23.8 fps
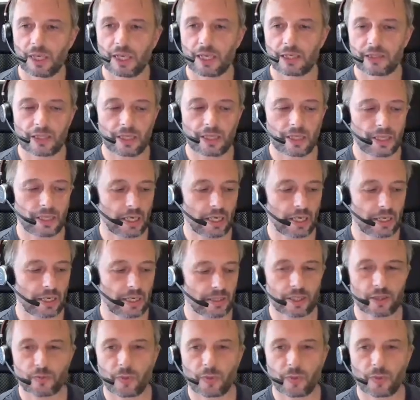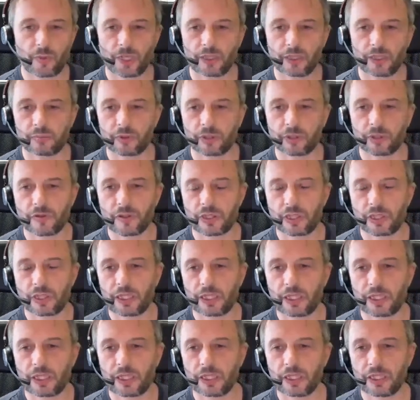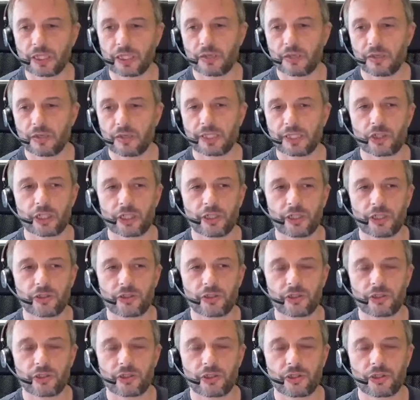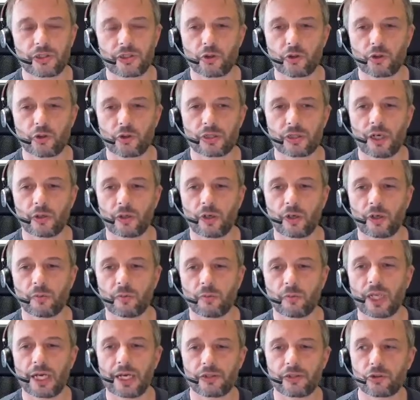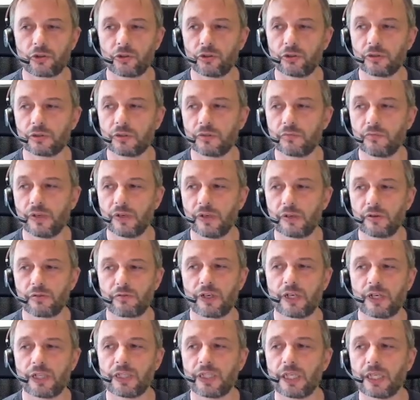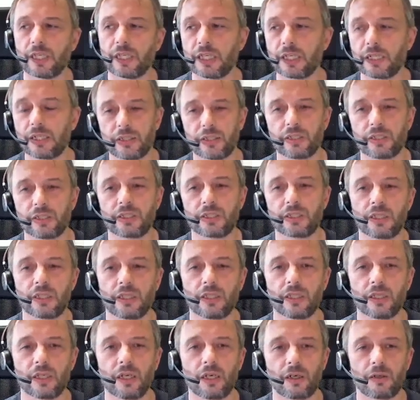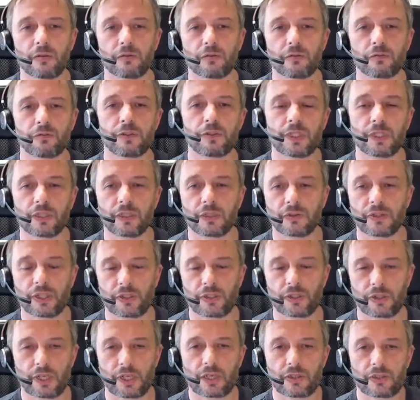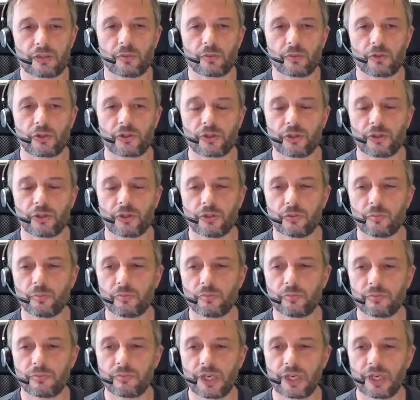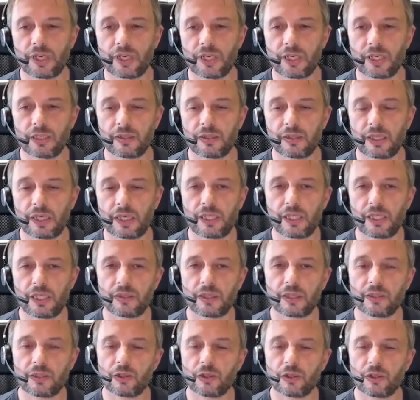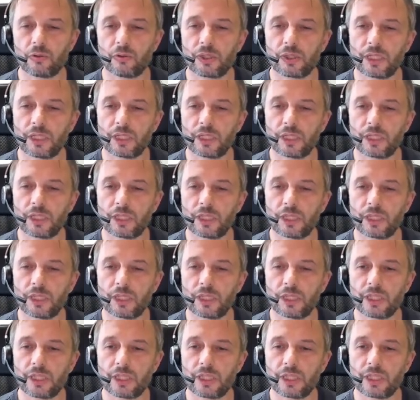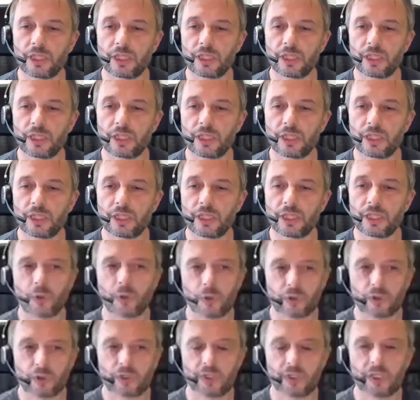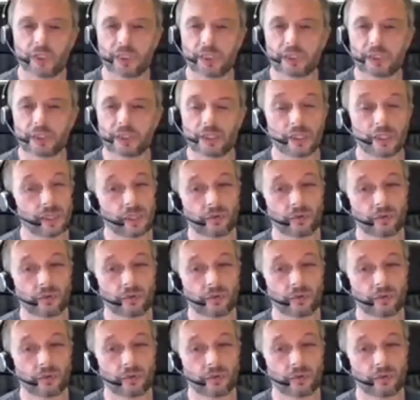as I explained previously, financial institutions are obliged to verify the identity of their customers. So they know the identity of every person that is